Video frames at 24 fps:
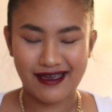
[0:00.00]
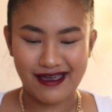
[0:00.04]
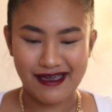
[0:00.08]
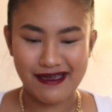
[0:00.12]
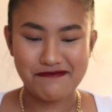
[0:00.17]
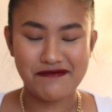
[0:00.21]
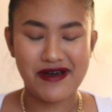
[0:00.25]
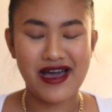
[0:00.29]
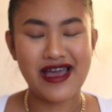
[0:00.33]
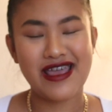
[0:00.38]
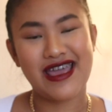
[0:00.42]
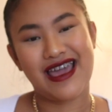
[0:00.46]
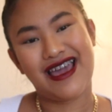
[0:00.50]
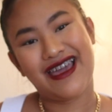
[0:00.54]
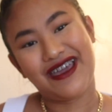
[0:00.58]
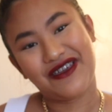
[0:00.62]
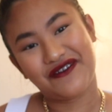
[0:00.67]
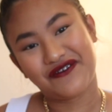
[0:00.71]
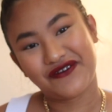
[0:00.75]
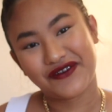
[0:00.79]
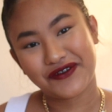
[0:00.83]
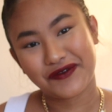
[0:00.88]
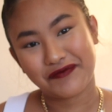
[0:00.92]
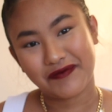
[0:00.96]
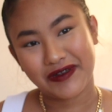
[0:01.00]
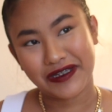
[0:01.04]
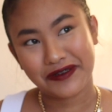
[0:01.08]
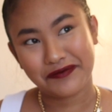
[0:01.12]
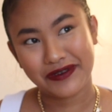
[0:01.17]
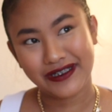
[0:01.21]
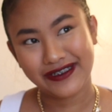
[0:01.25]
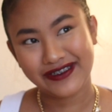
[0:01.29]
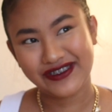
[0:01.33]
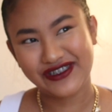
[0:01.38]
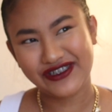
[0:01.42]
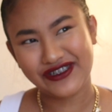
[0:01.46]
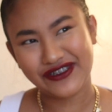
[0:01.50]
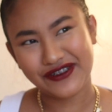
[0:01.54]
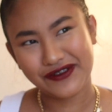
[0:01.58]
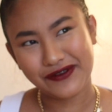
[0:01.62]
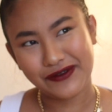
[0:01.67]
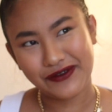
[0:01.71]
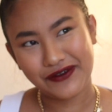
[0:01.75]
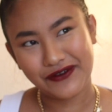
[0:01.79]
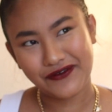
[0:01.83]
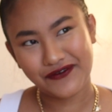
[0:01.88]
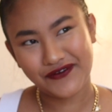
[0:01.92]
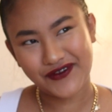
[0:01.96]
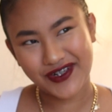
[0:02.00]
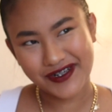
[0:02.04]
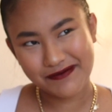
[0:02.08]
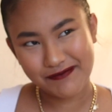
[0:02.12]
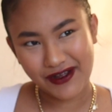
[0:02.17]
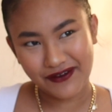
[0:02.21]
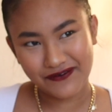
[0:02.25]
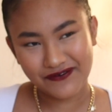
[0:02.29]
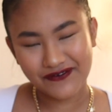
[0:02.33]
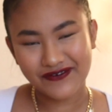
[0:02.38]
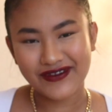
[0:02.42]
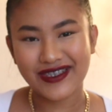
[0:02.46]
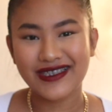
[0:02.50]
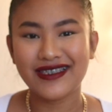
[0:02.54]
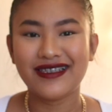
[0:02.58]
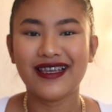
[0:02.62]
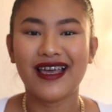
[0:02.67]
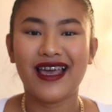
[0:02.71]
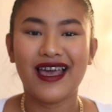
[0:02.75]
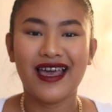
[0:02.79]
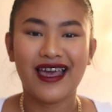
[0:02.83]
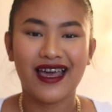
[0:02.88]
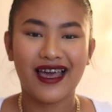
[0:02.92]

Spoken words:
MIA for maybe 2-3 months.